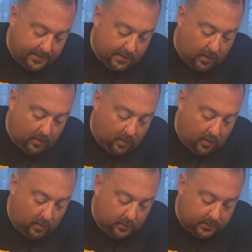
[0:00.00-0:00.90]
in all the
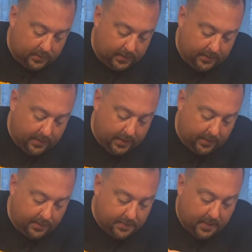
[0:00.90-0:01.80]
holes, and then I
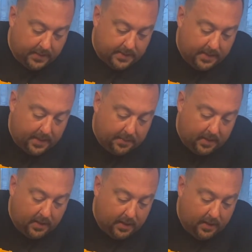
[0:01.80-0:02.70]
use my same
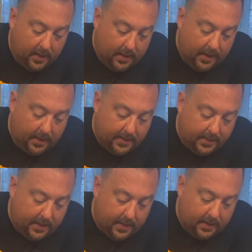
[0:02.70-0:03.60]
handy
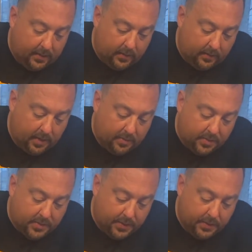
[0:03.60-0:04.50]
dandy little number
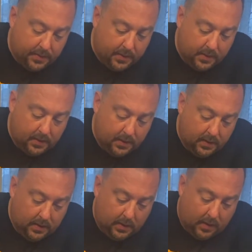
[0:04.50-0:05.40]
2
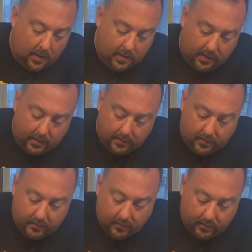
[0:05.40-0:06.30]
gardening
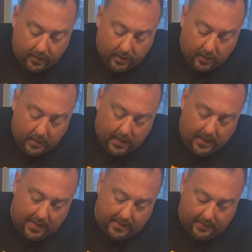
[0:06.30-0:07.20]
utensil here.
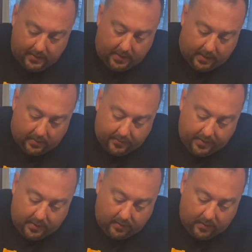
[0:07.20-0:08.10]
And I don't know if
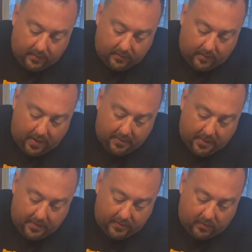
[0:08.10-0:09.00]
you can see this or not, but I
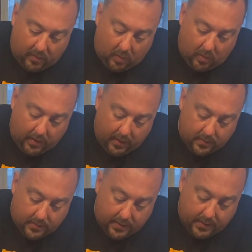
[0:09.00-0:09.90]
missed the hole here,
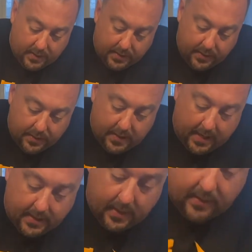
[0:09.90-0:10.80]
so you can just use that to